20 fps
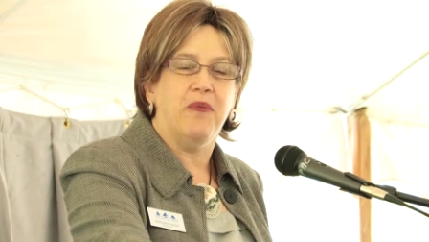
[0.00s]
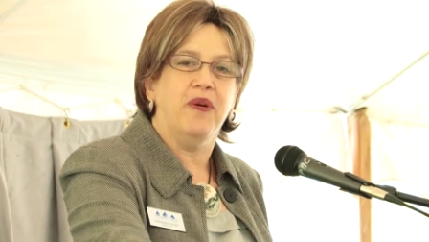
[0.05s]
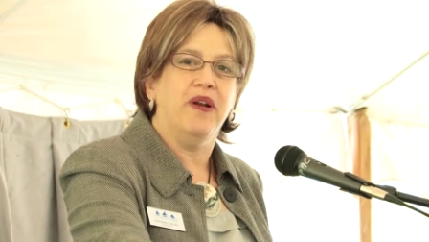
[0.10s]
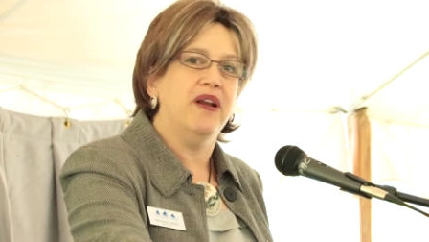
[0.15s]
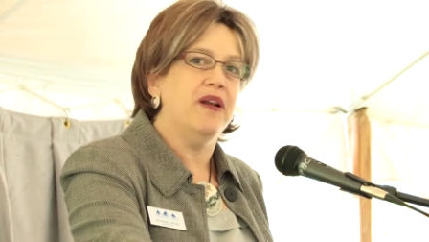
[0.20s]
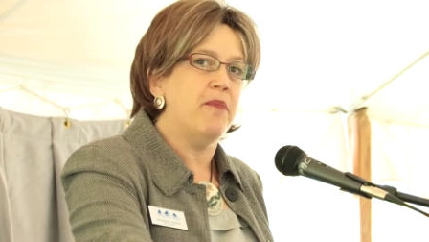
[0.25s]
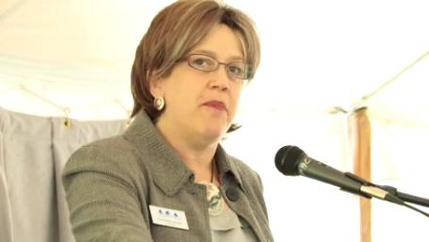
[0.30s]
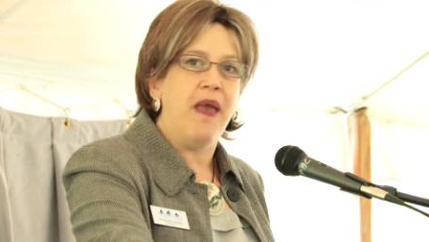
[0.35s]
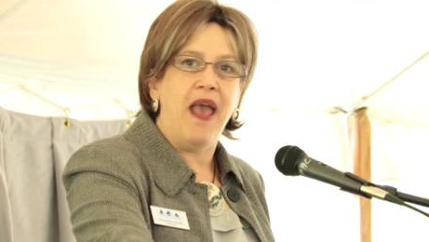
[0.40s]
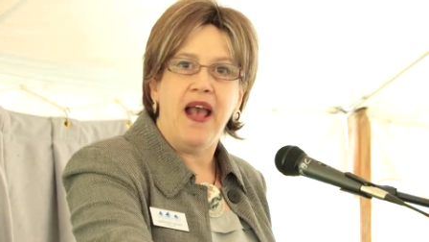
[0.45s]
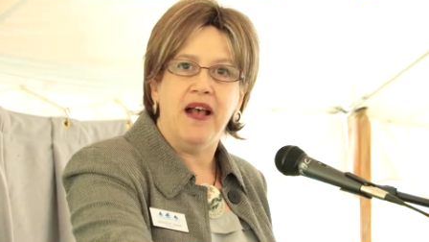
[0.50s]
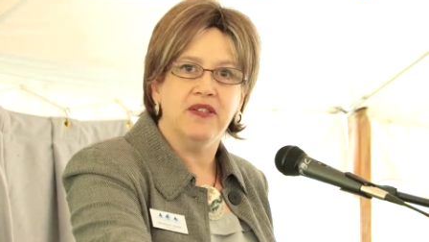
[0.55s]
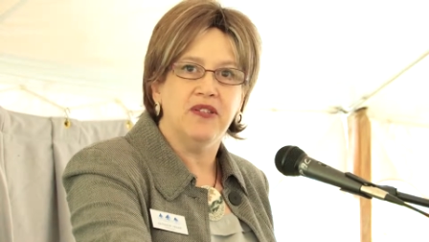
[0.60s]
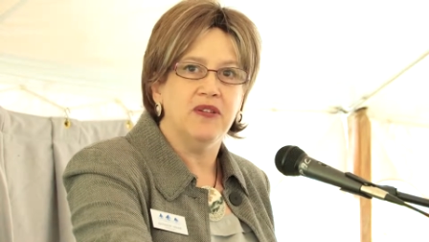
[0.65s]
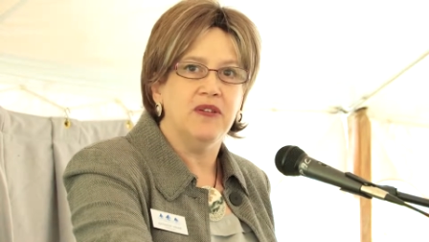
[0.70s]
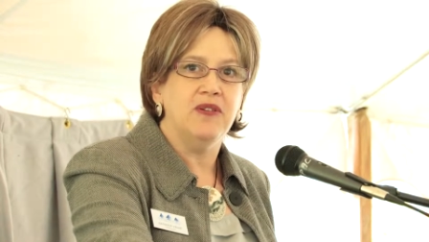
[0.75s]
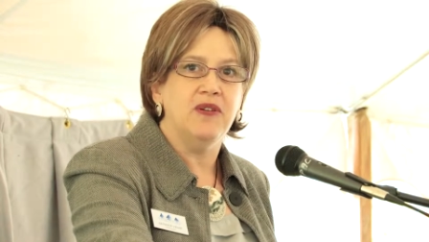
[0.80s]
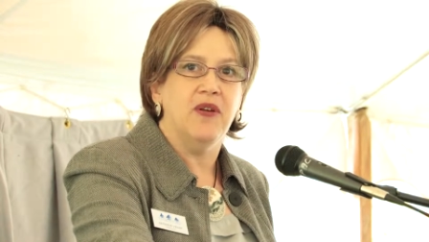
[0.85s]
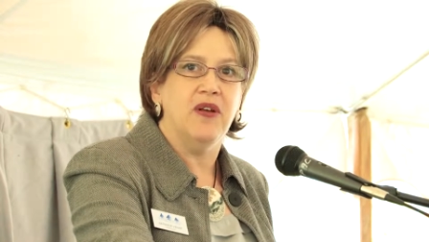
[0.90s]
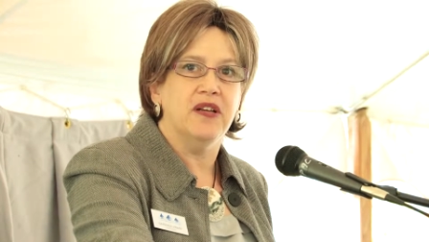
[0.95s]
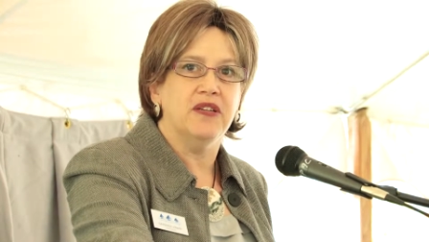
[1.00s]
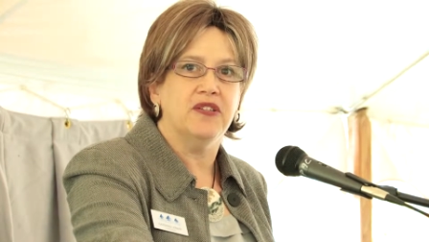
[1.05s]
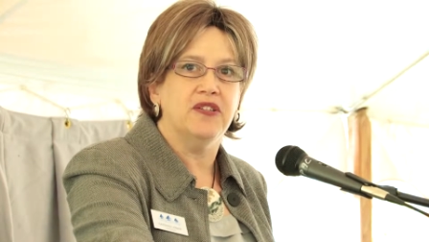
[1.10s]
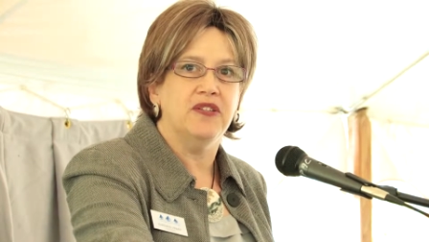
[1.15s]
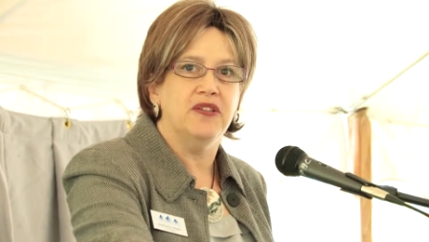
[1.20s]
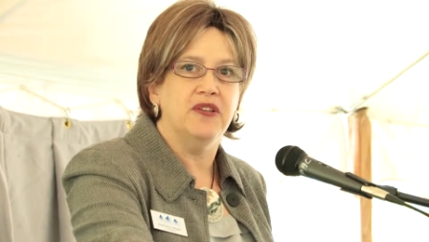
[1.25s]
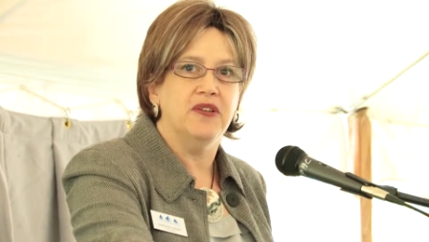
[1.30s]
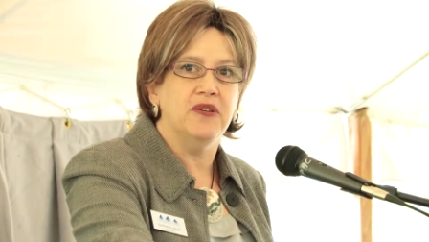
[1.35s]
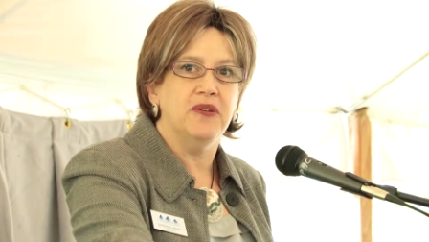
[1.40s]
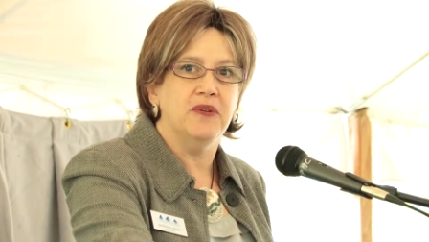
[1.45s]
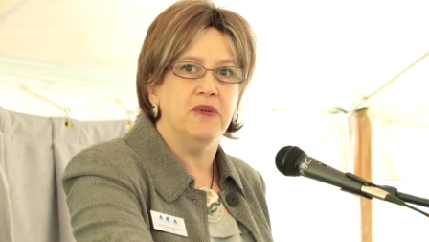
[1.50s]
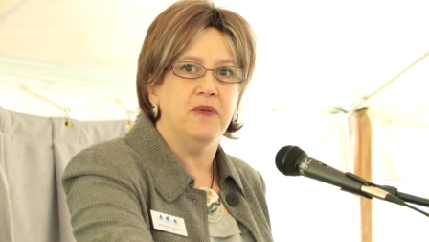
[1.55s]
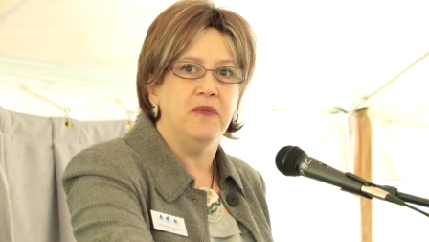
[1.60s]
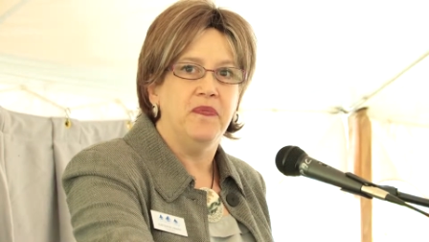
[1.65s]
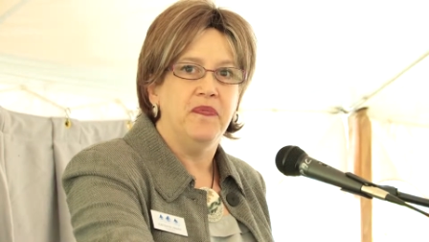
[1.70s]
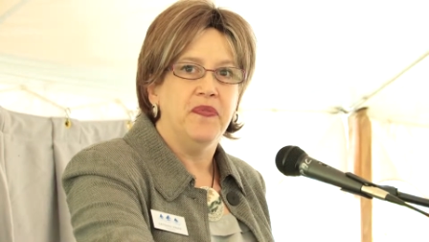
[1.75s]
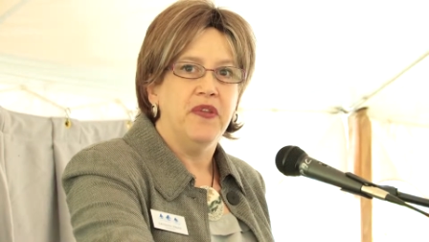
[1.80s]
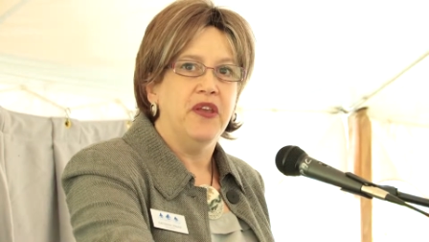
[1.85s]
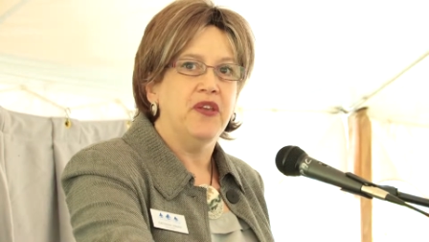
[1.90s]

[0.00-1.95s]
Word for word: We're going to pass it along to you.